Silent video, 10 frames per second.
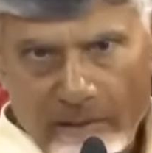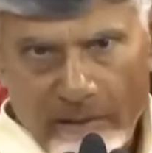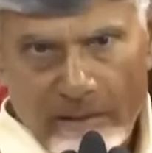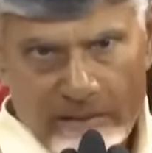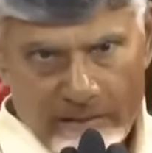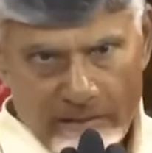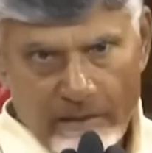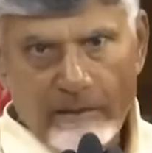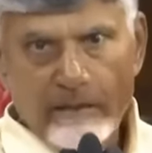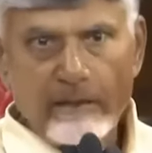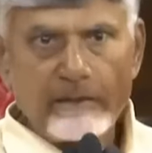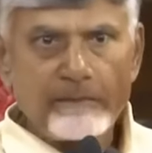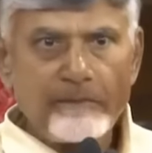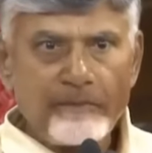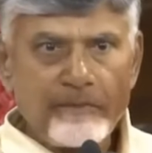He started
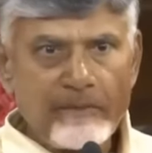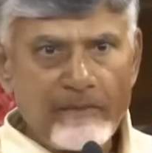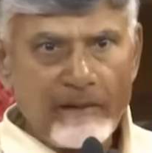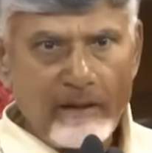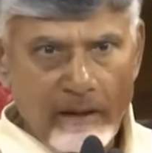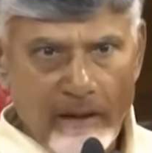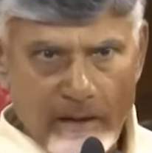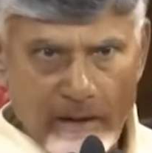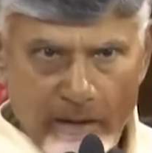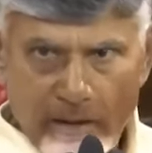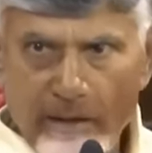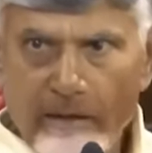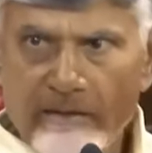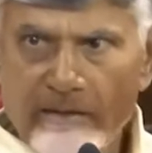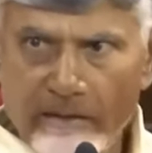and
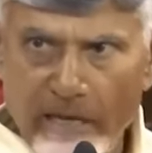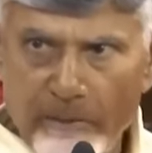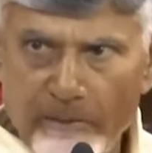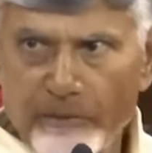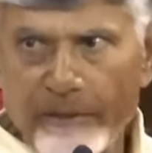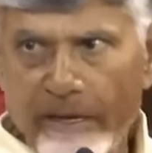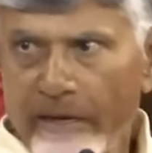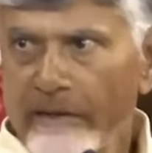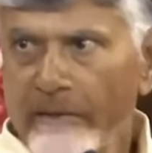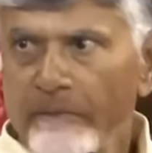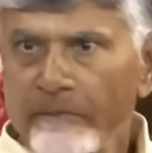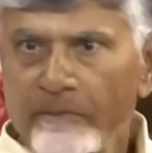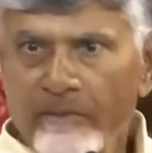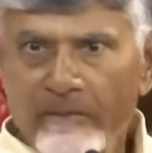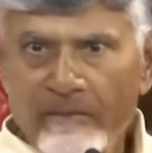ended same spirit.
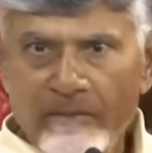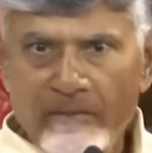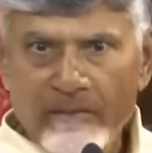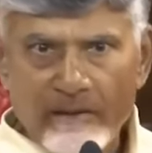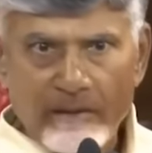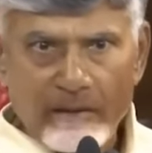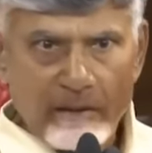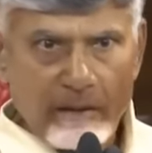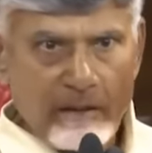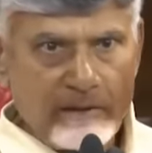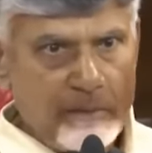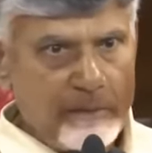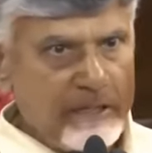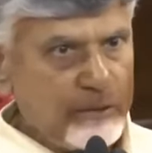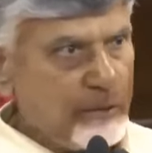In Andhra
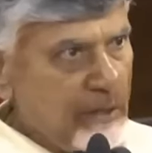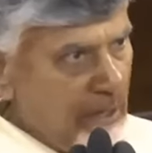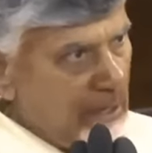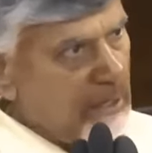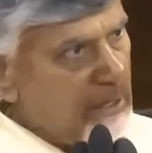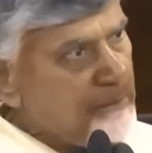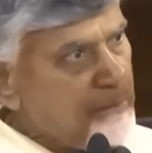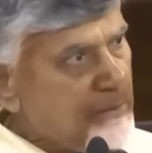Pradesh, we had